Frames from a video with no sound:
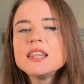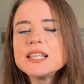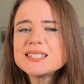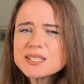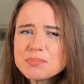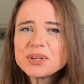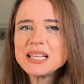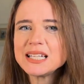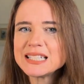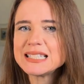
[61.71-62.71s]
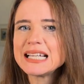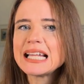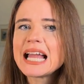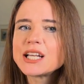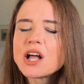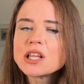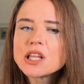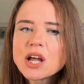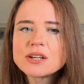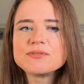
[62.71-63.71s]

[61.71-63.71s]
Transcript: This is pretty innocent and a lot of